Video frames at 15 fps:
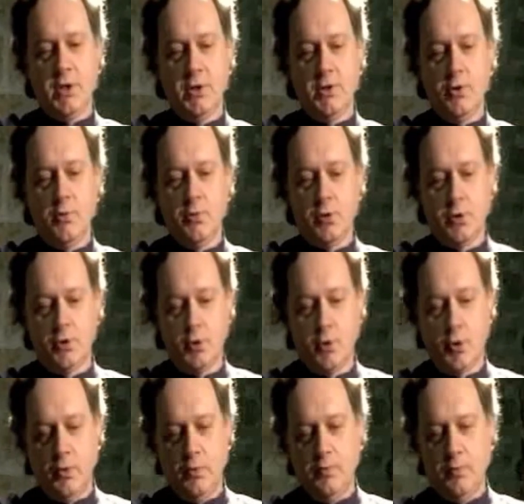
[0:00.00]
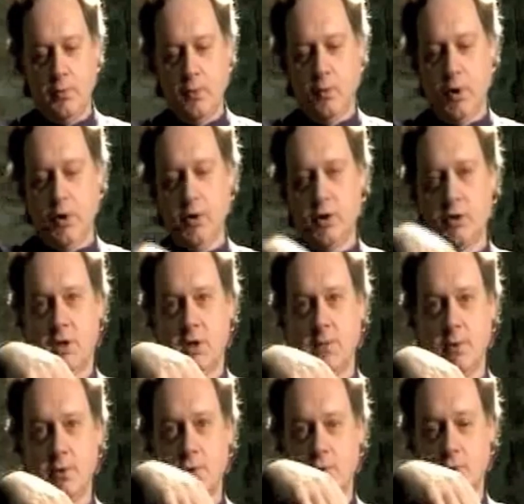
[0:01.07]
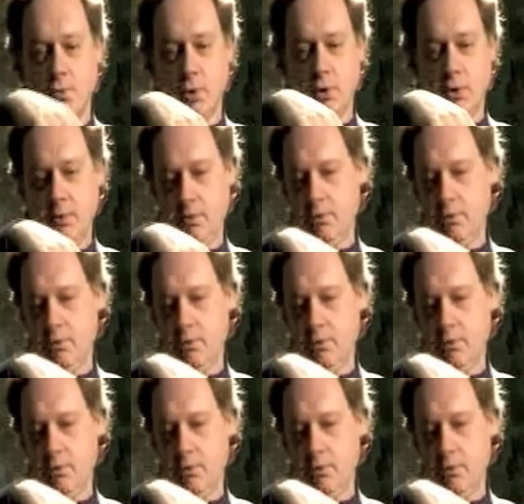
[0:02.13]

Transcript: in the area of the first phalanx,